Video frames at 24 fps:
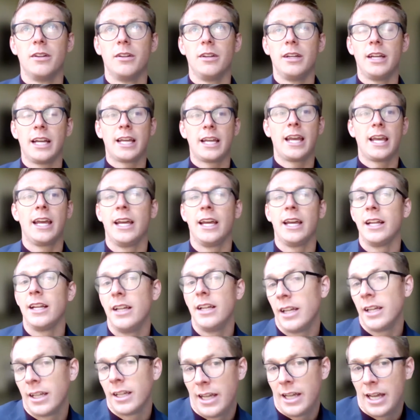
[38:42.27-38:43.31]

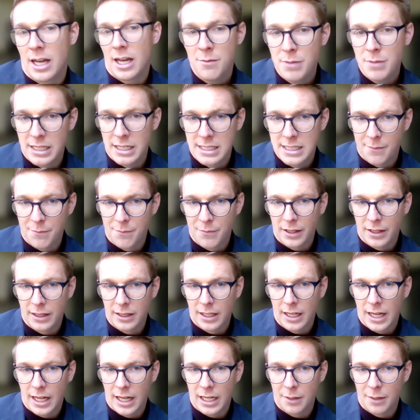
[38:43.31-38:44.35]
it can be something
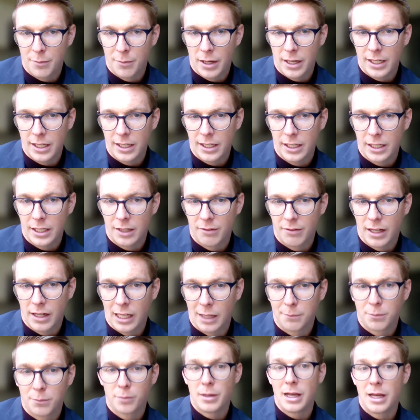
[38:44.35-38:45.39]
that anybody can
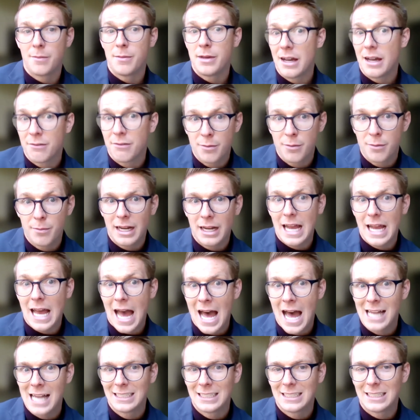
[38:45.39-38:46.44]
develop, or maybe everybody
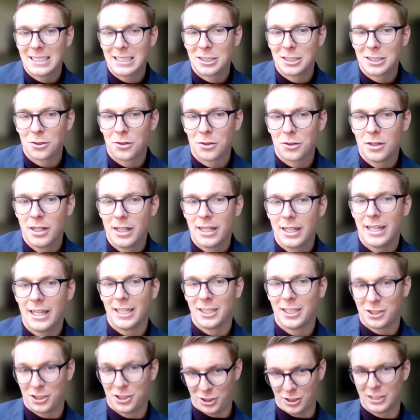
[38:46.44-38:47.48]
has Sisu,
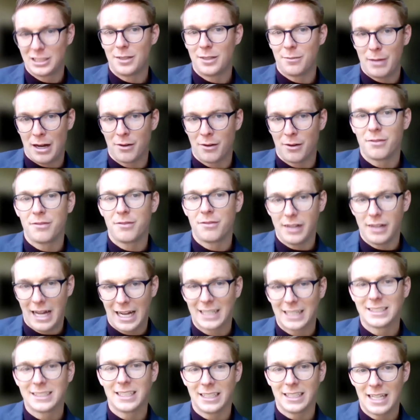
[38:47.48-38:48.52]
it's just about
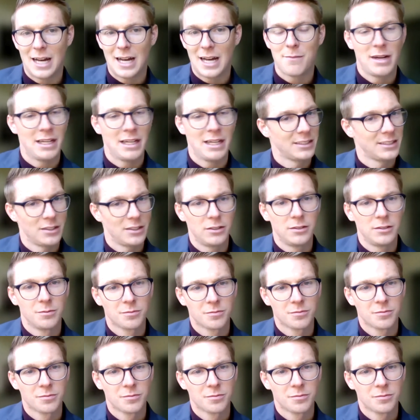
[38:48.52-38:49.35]
flexing that muscle?